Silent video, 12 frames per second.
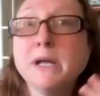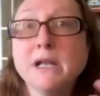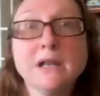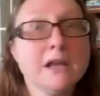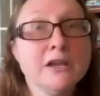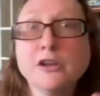
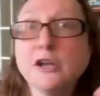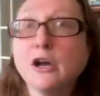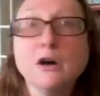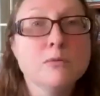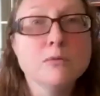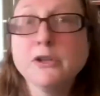And
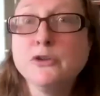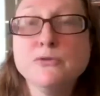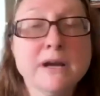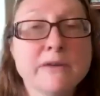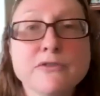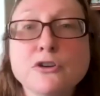you
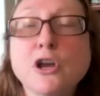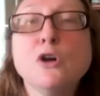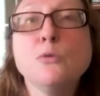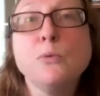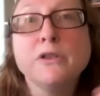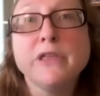never
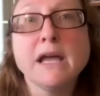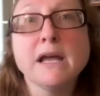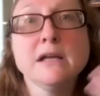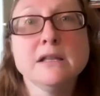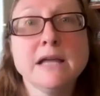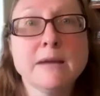know where that
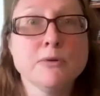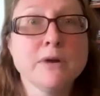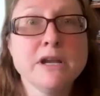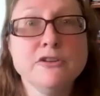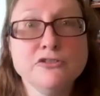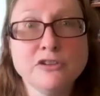
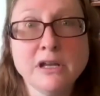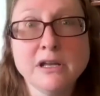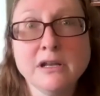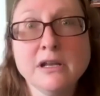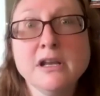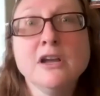
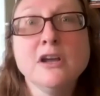collaboration